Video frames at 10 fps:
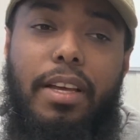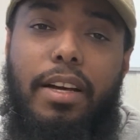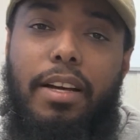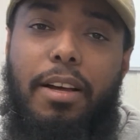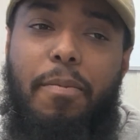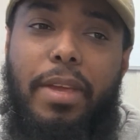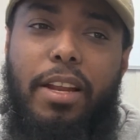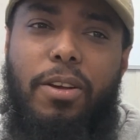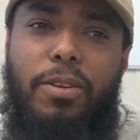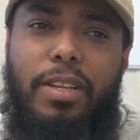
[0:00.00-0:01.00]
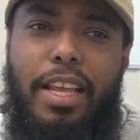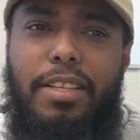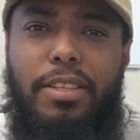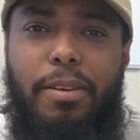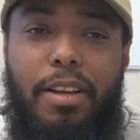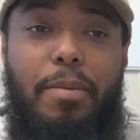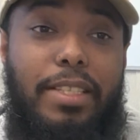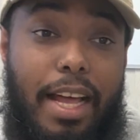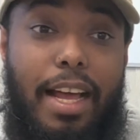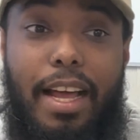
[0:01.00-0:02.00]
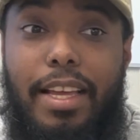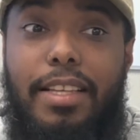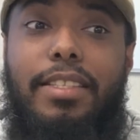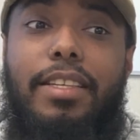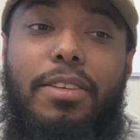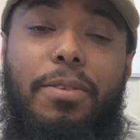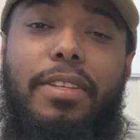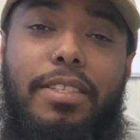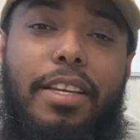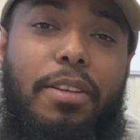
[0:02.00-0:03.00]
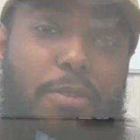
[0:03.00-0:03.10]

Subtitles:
And on Instagram, it's IIEC Youth Teen Inc.